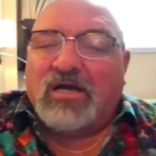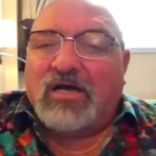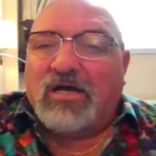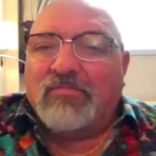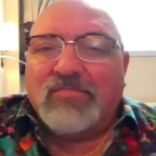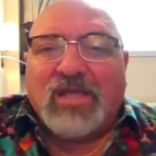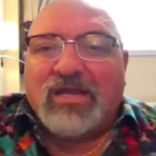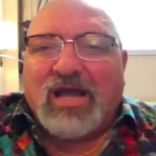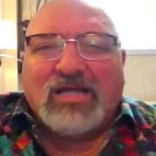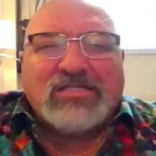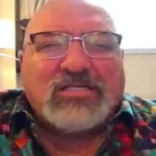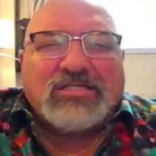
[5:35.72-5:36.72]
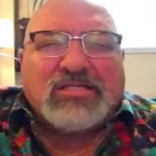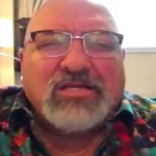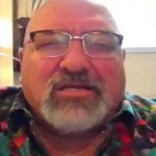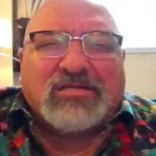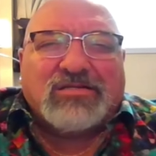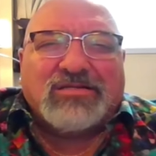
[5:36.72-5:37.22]
And I just
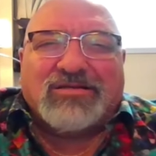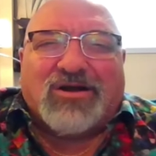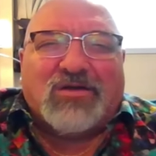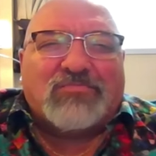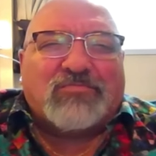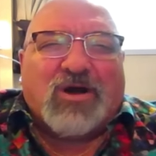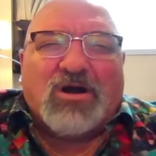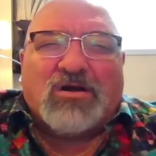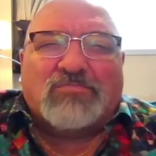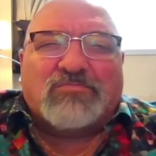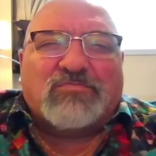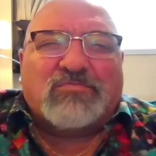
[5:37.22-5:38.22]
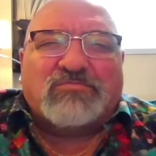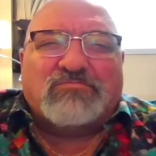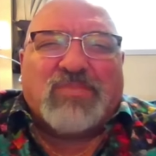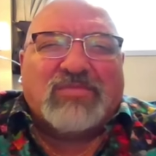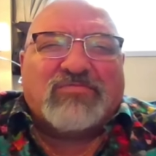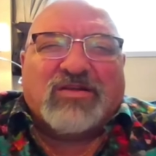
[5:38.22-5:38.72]
think
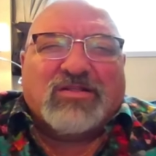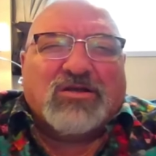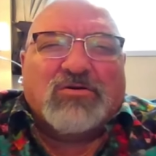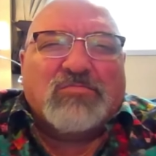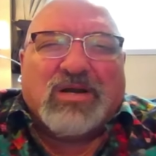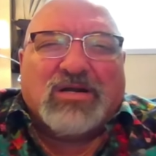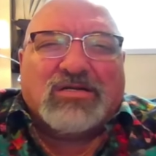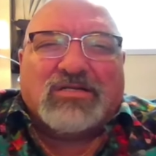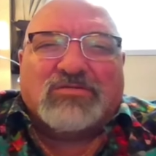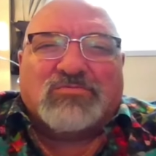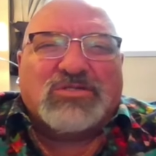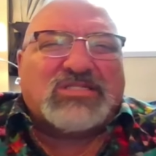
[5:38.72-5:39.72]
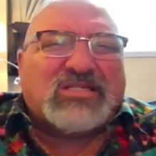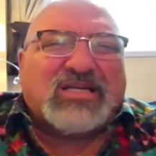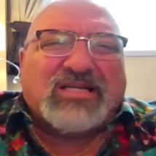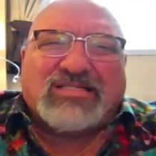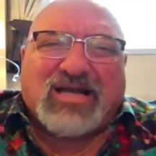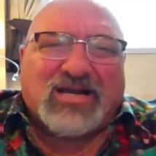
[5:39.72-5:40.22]
my fellow Americans, we're
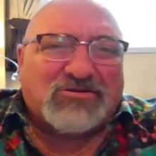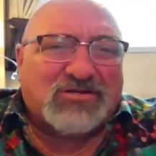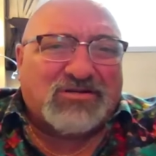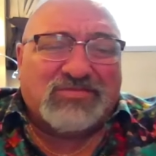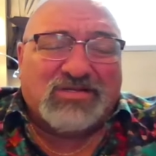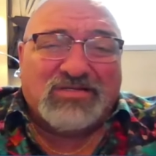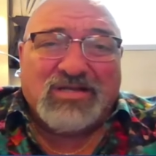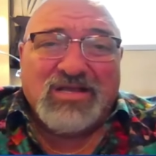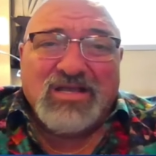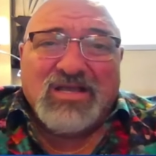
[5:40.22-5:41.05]
sick and tired of it.